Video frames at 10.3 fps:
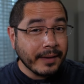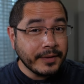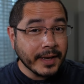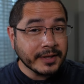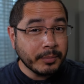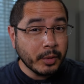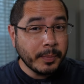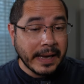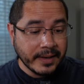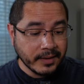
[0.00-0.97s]
decibel
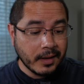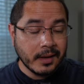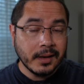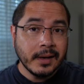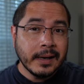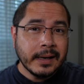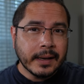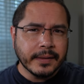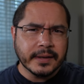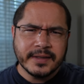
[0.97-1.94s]
pan law
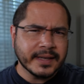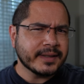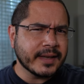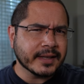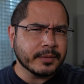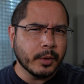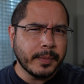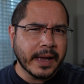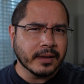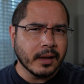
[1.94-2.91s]
and the 6 decibel
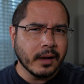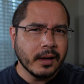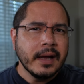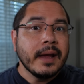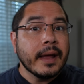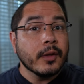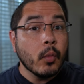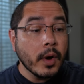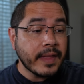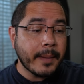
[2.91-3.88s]
pan law. And the
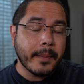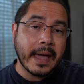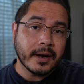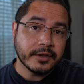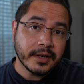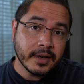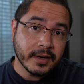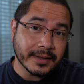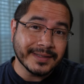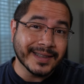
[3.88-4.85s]
one that matters here
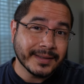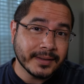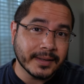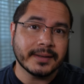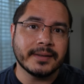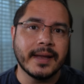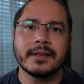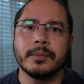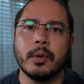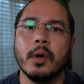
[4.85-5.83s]
is the 6
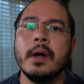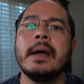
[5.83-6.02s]
decibel.